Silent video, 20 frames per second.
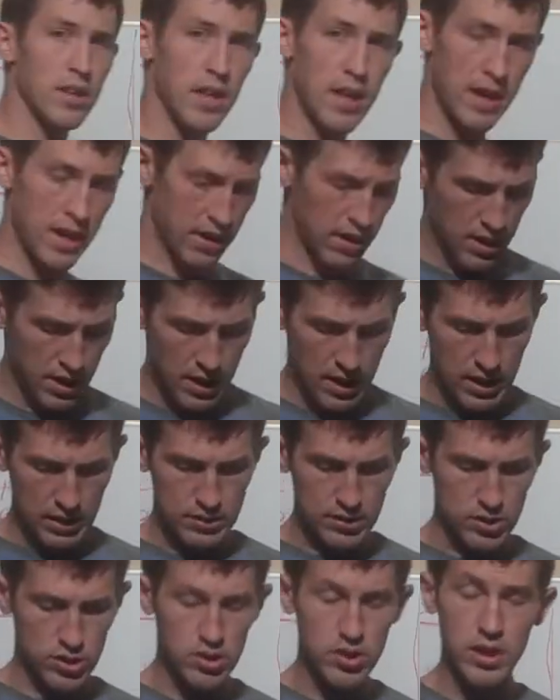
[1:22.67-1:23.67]
line
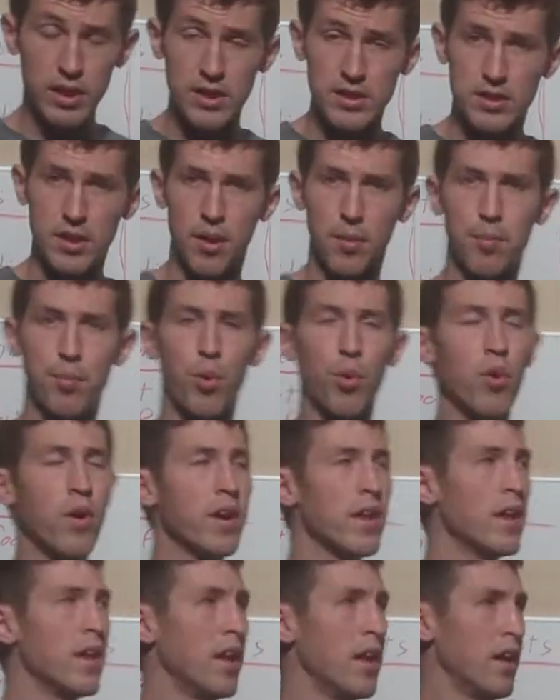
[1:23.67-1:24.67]
is a
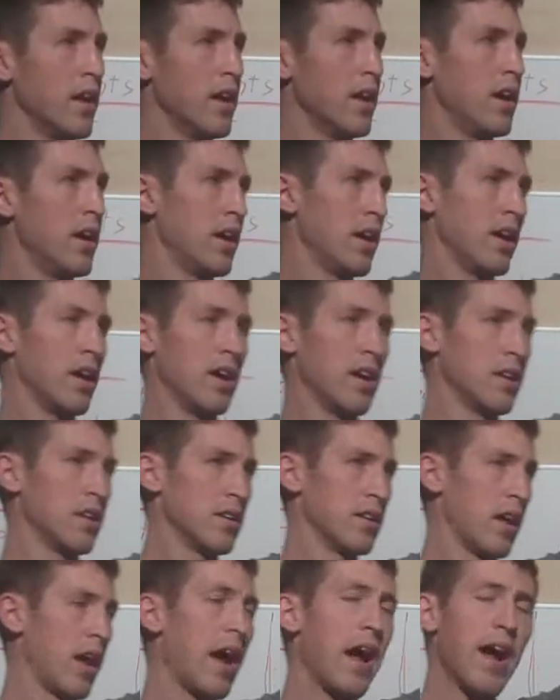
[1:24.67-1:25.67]
point
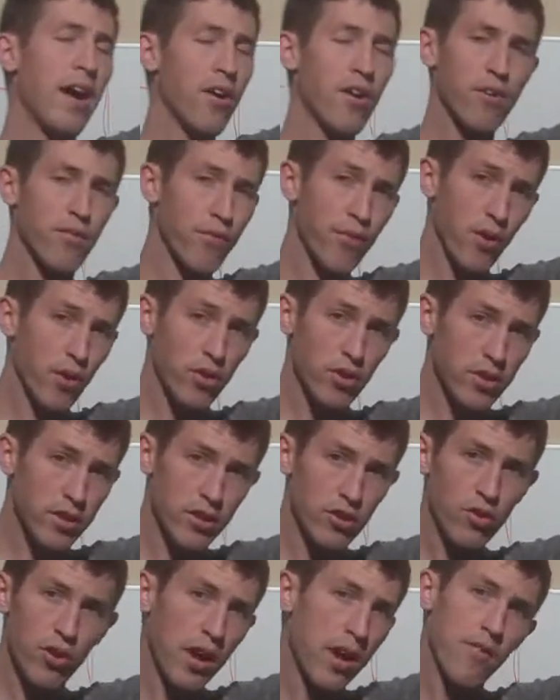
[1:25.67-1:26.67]
higher and further
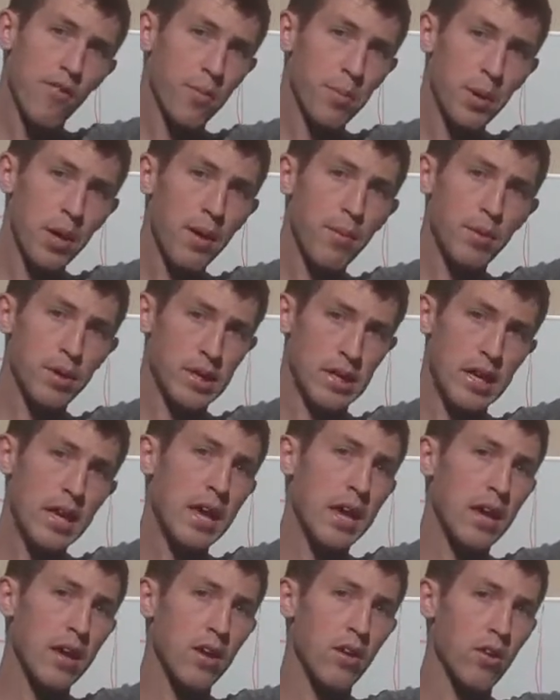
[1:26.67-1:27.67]
than you'll ever be able to
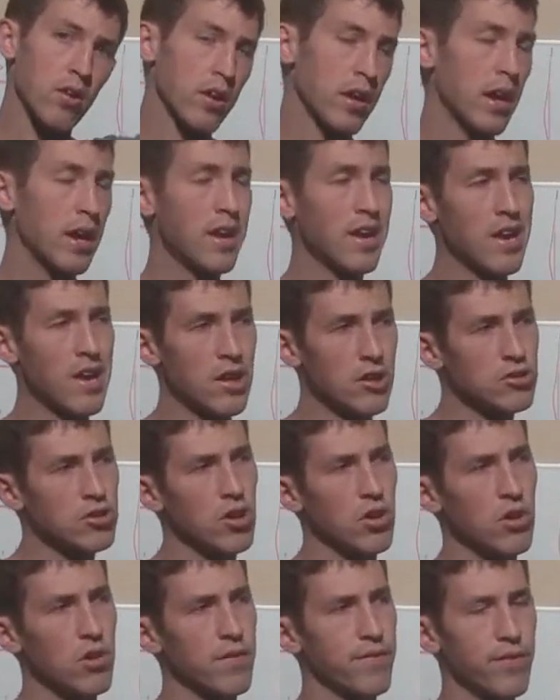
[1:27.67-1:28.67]
kick. Okay,
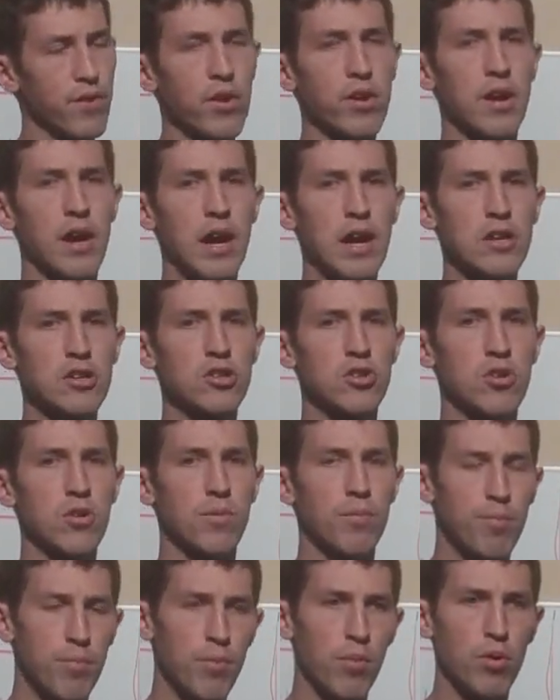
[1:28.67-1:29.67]
so if you're in high
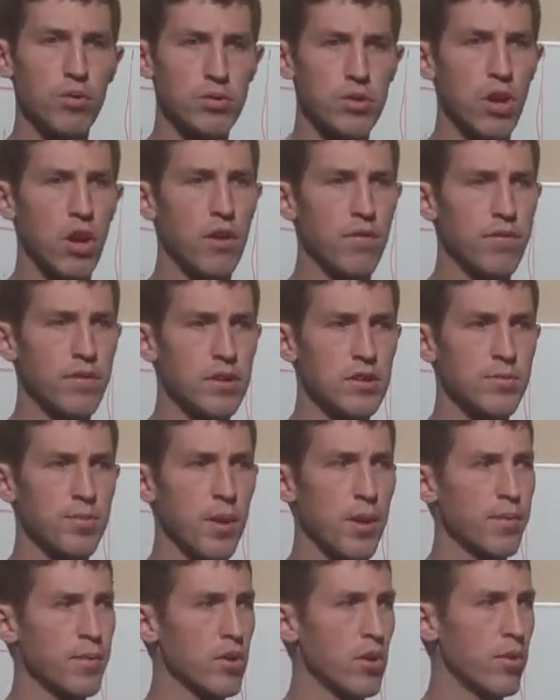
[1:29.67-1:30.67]
school, most often it's
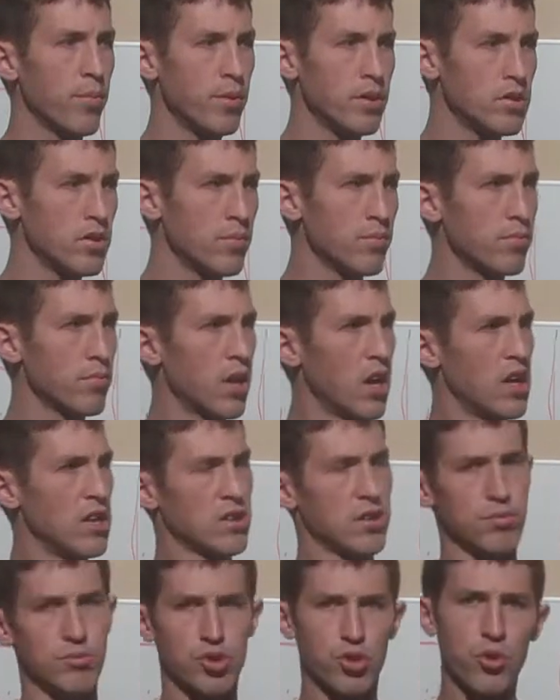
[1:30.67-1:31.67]
probably going to be
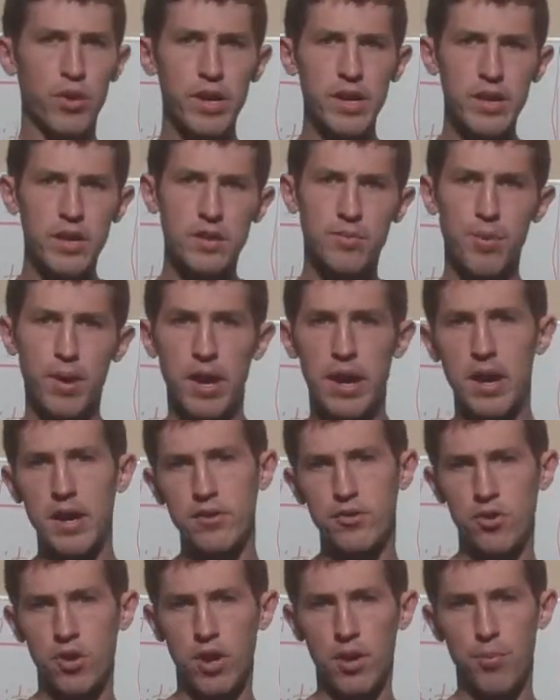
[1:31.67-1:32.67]
some tree that's
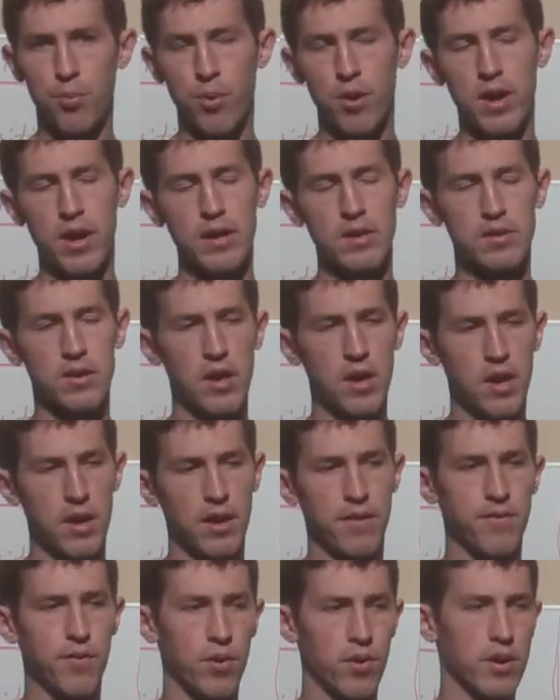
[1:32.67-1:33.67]
behind your uprights.
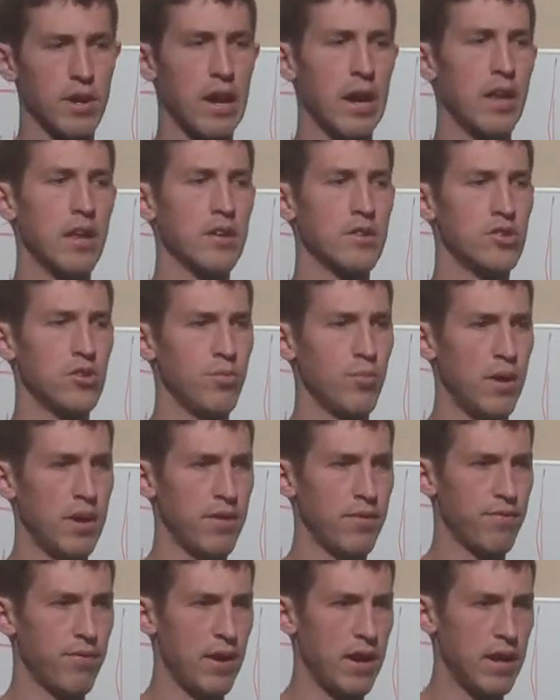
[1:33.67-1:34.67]
If you're in college, you
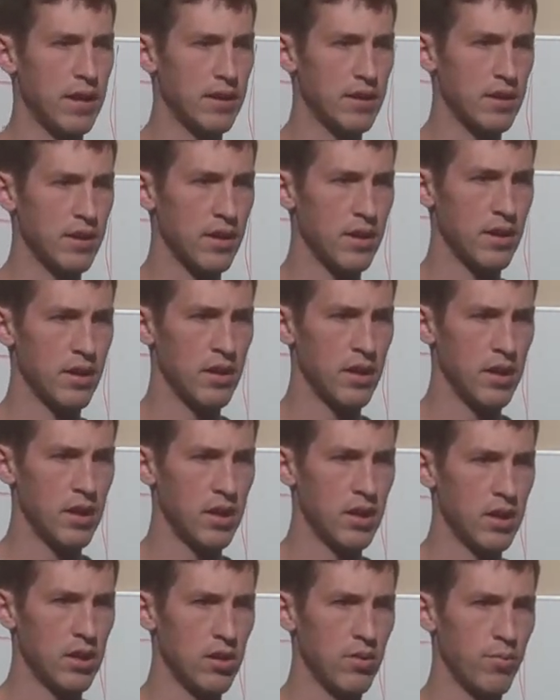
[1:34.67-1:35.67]
might
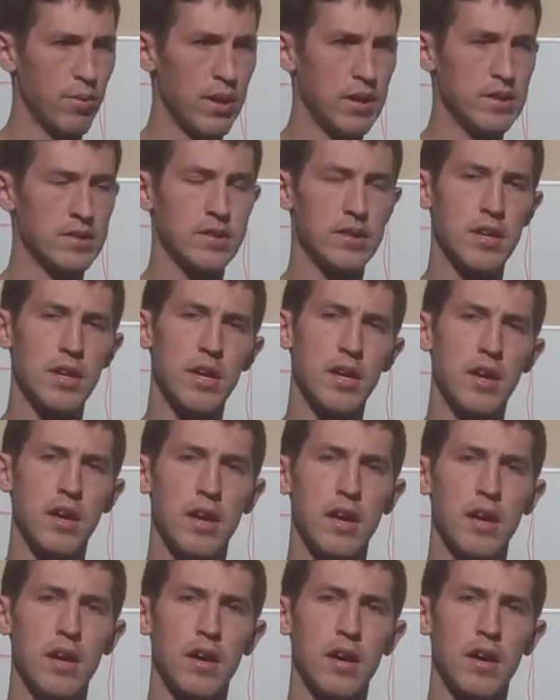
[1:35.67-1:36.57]
see